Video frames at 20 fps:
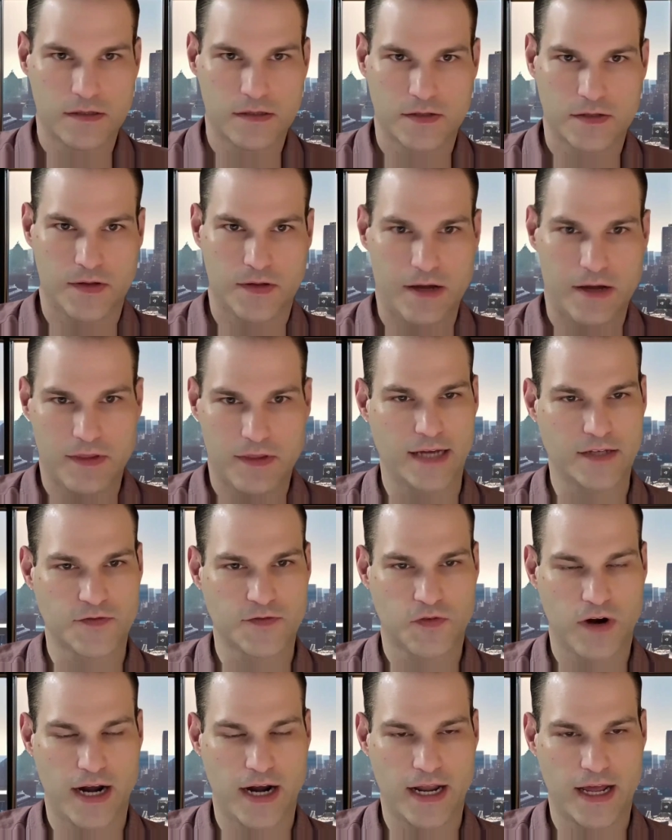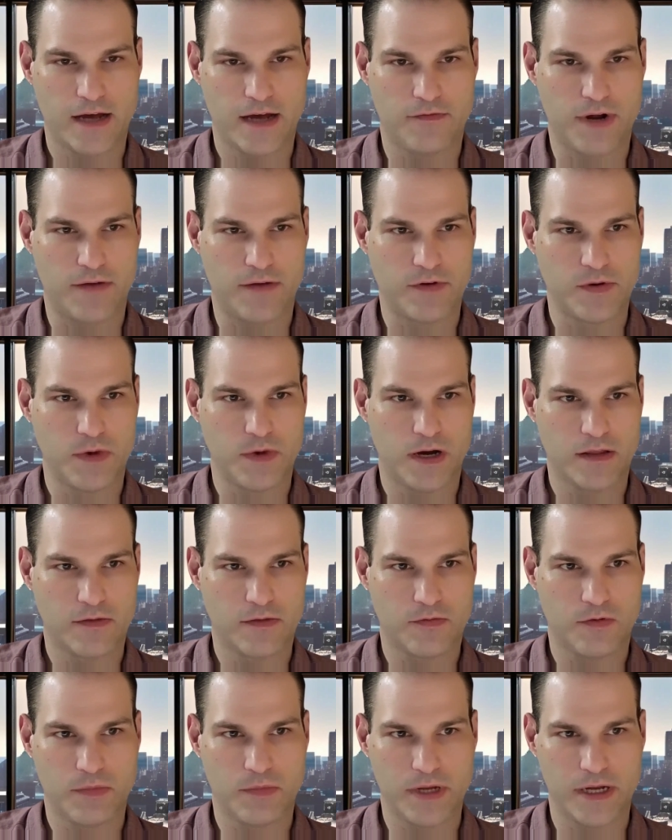So that last Friday of every
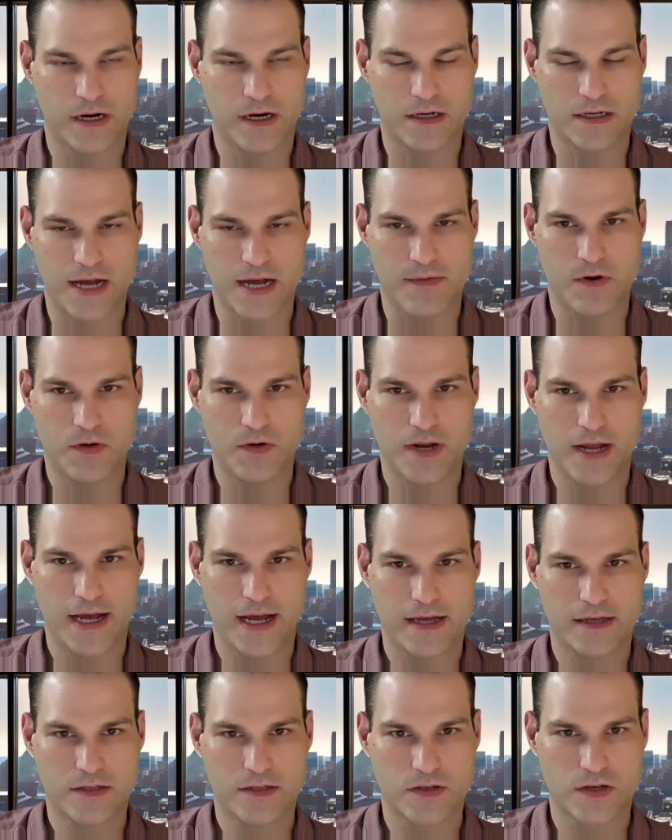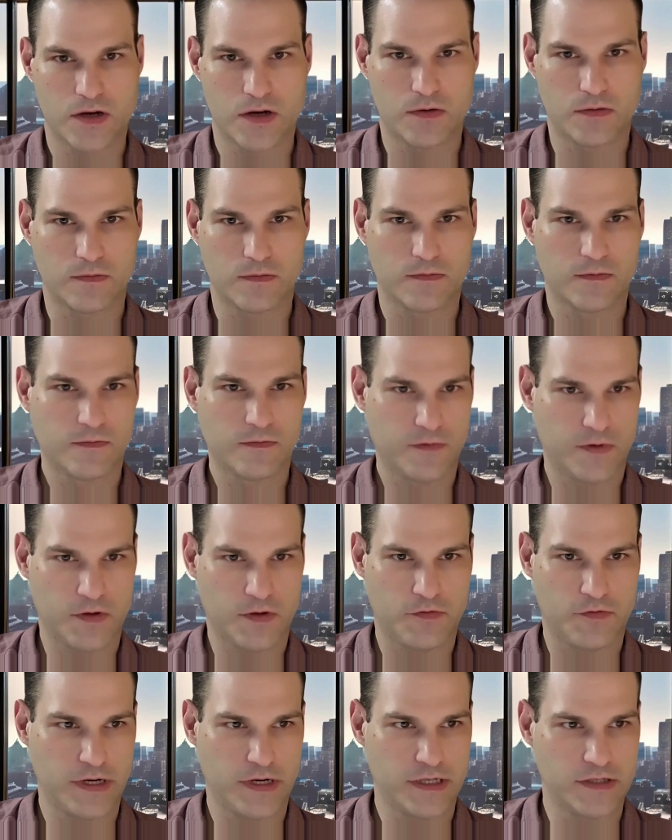month will be our demo day. So feel
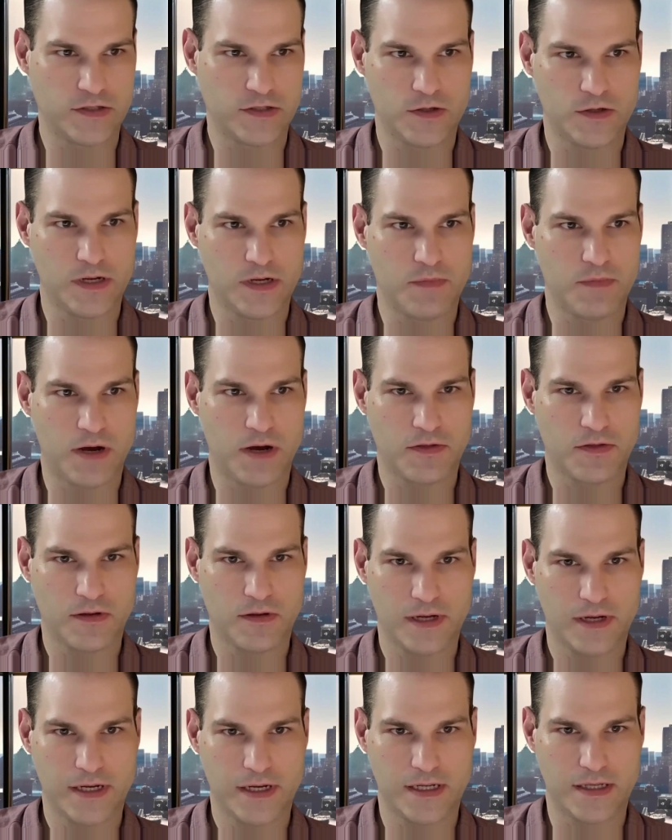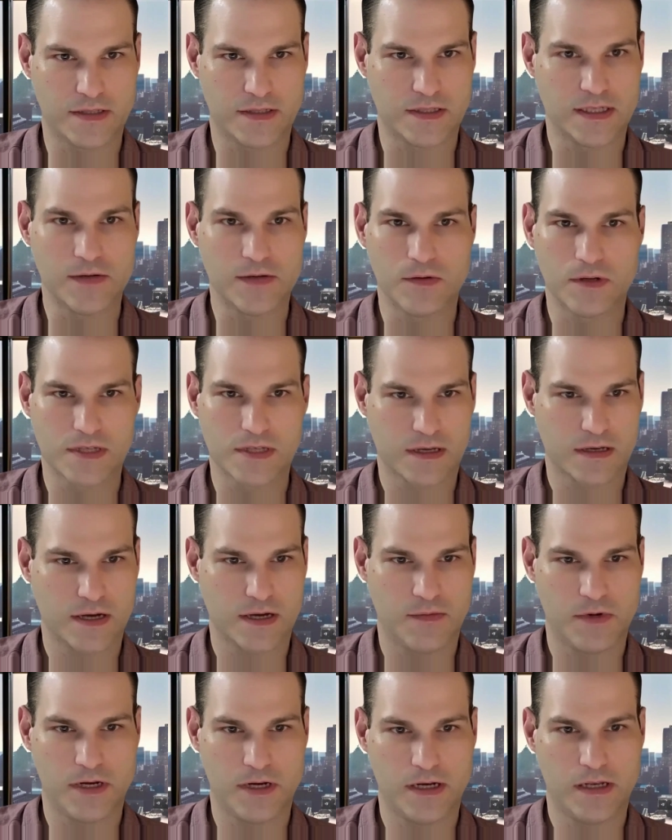free to tune in monthly to see what's
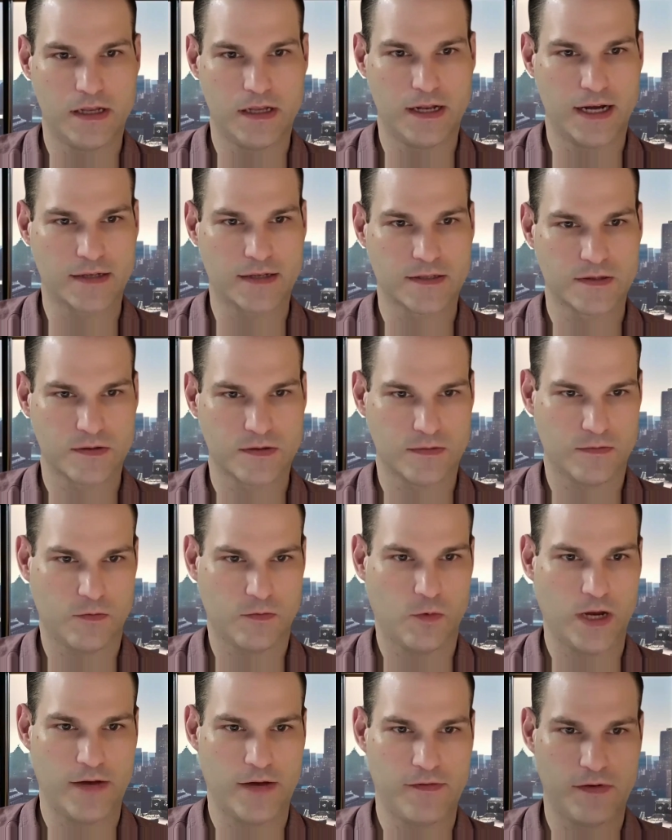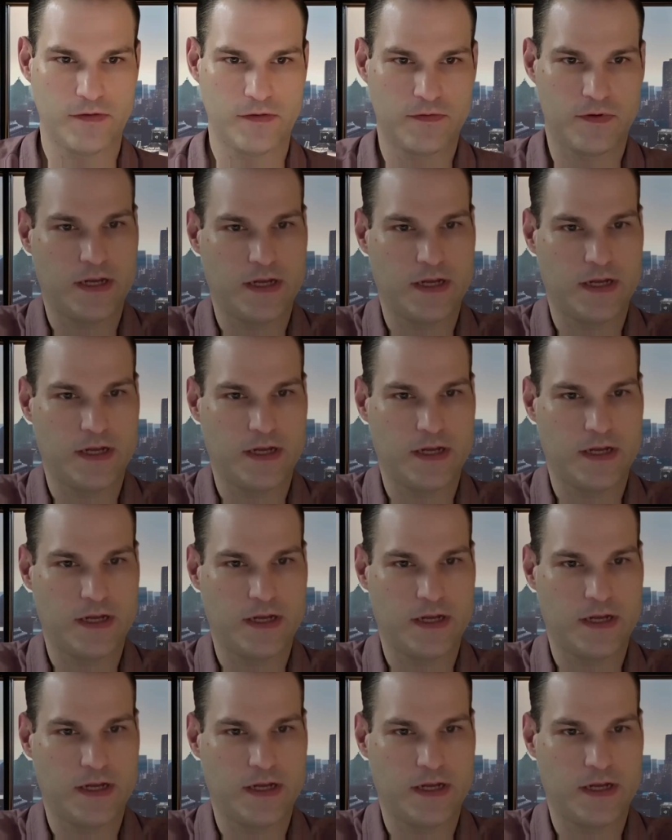coming in the next wave of